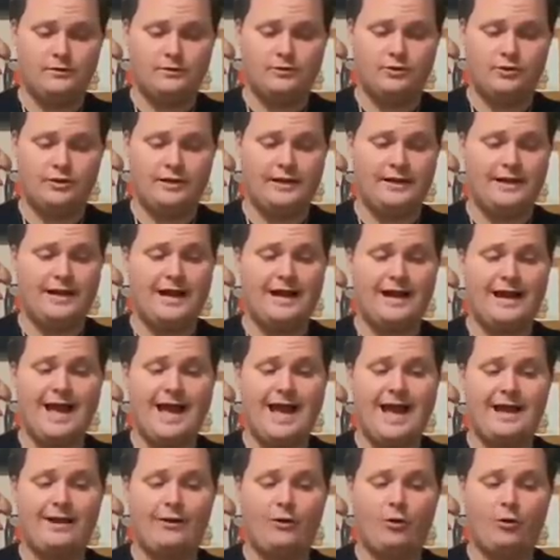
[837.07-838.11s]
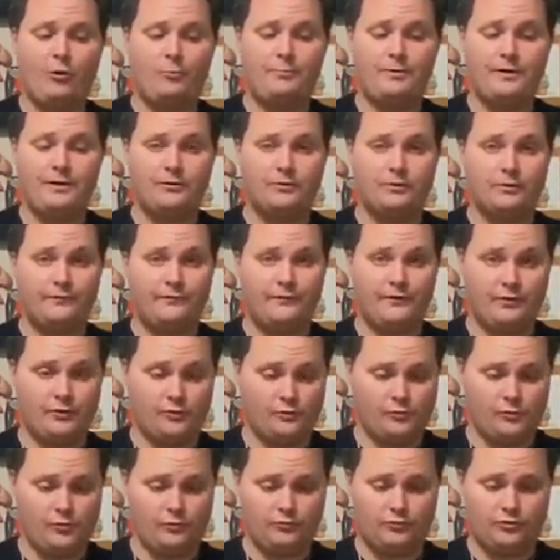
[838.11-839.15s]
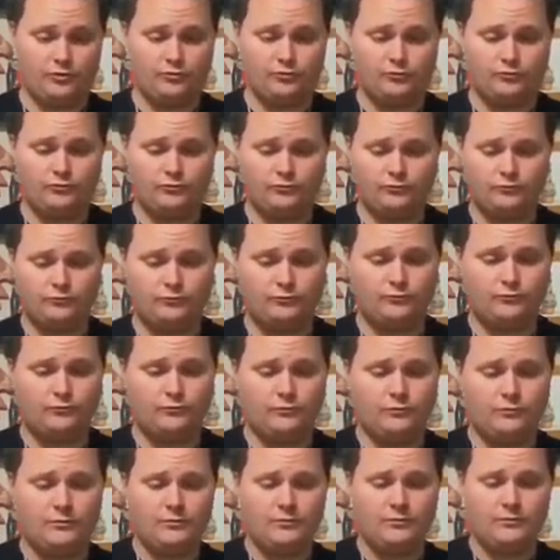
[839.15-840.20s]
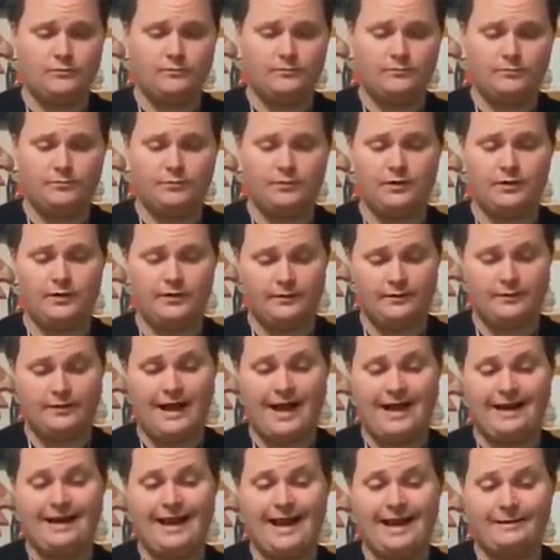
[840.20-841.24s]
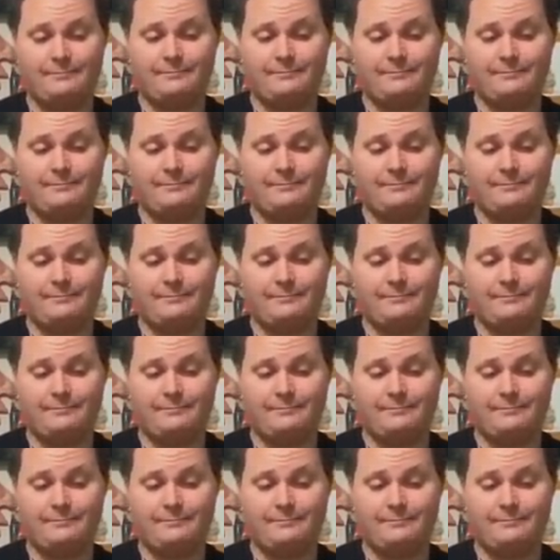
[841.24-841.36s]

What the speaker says: You ain't got to add a whole pickle if you don't want to. But I like